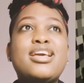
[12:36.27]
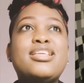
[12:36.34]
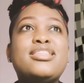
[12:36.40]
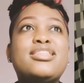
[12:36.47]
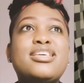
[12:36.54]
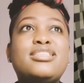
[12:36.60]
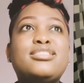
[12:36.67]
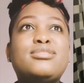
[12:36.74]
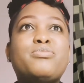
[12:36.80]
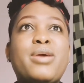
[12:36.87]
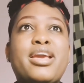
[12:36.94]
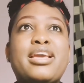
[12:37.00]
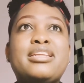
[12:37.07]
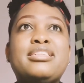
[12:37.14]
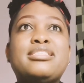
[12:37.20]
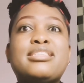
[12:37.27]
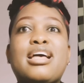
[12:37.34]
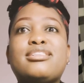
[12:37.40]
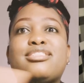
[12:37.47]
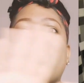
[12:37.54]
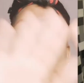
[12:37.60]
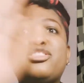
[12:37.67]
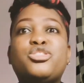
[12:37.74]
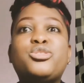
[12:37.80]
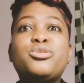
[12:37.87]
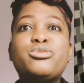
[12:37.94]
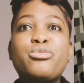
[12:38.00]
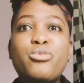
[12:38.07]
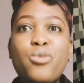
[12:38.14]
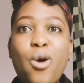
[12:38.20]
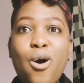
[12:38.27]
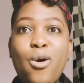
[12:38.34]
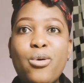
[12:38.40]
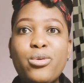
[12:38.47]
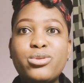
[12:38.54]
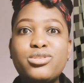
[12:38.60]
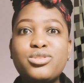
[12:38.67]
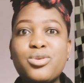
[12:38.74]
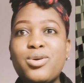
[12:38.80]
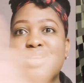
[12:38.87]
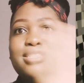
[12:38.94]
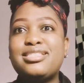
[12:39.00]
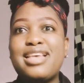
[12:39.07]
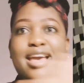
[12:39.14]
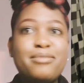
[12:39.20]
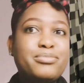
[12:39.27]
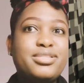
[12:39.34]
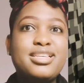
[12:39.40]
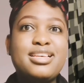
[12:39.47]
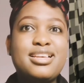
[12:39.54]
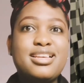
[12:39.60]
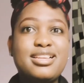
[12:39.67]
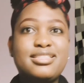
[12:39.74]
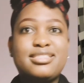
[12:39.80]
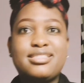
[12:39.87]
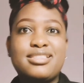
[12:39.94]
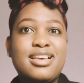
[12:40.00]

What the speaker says: This bacon is attached to the wall, so it's empty.